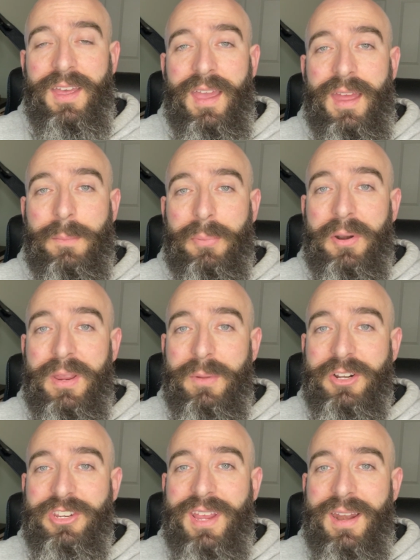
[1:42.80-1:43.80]
and pretty
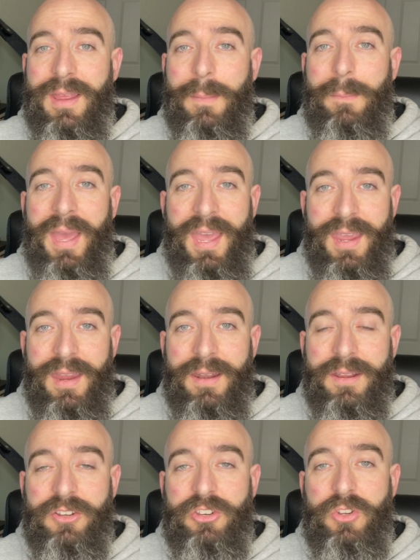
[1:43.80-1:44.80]
much getting
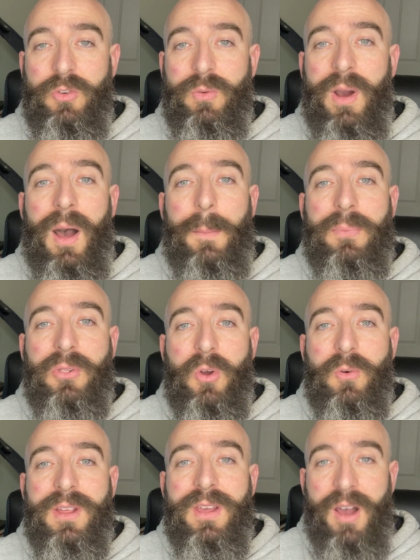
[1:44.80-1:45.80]
paid to
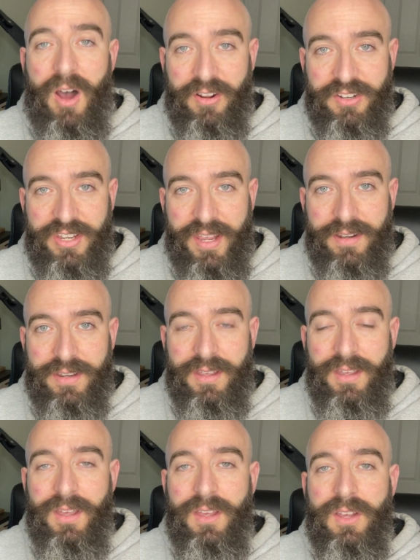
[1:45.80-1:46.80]
upload content.
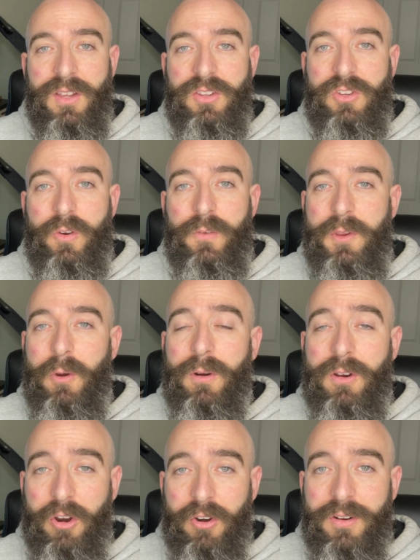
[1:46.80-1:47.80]
So if you are
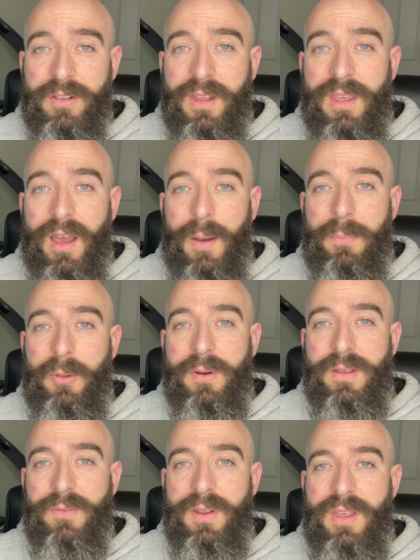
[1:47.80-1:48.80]
currently
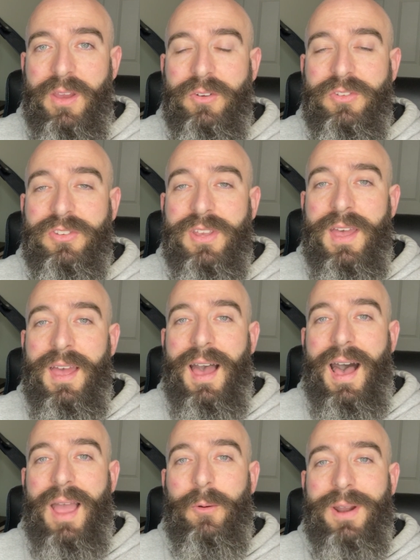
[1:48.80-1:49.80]
uploading videos,
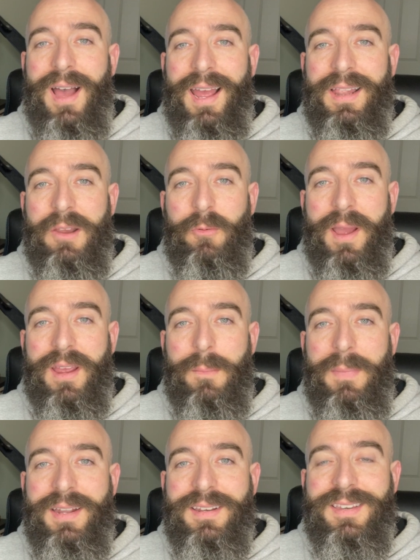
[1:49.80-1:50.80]
I would highly
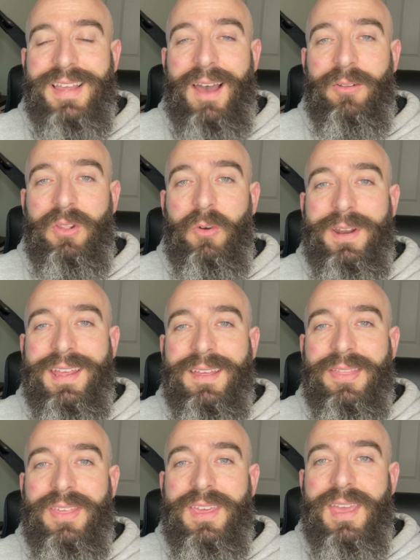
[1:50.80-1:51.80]
recommend
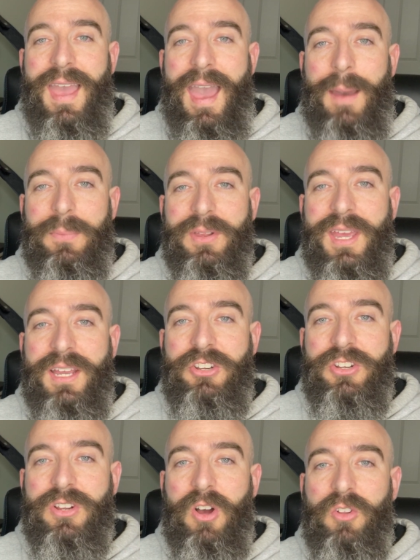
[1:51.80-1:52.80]
downloading the
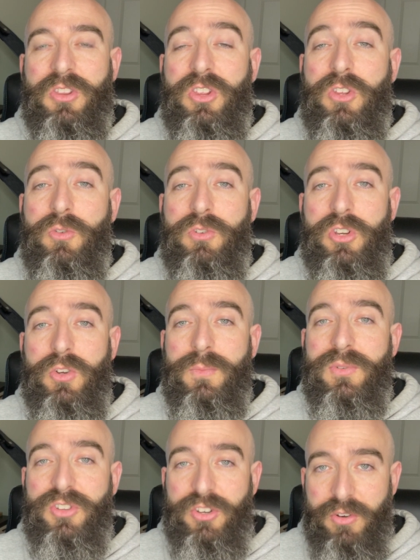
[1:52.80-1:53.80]
application called YouTube
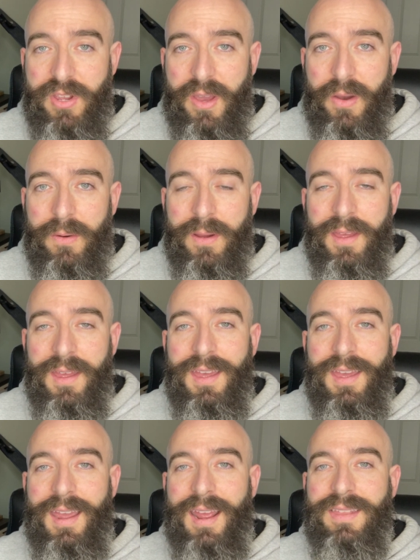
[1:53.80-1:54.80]
Studio.
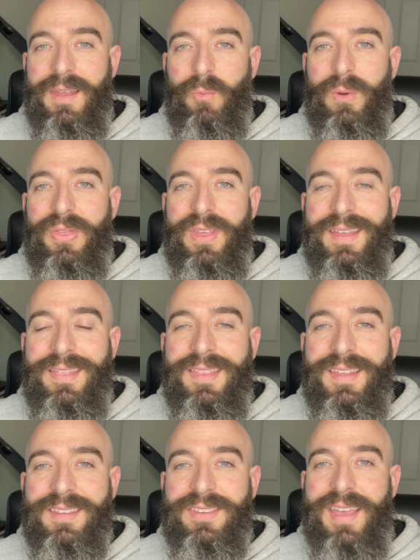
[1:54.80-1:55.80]
And then within
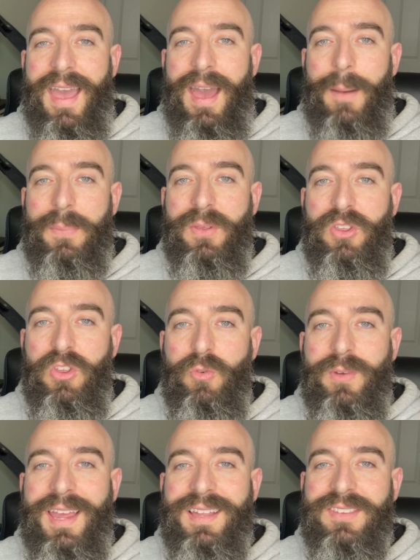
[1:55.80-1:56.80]
this app, you
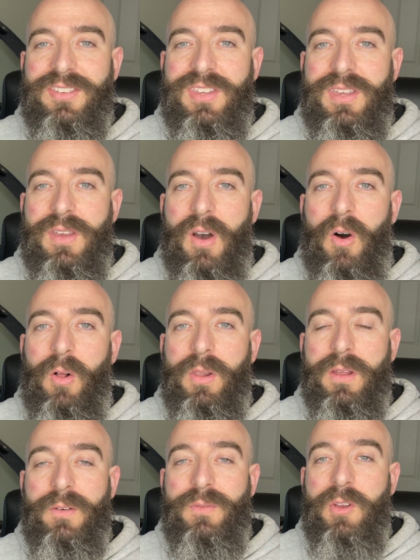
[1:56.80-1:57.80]
can see all
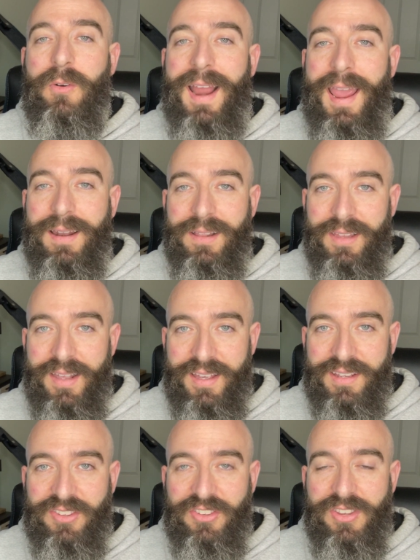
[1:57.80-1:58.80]
of your
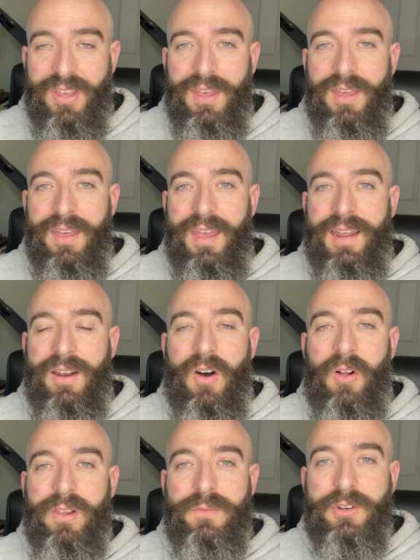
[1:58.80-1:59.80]
analytics and
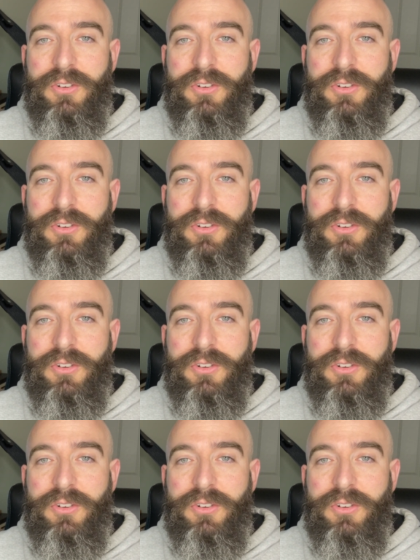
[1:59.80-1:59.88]
all of your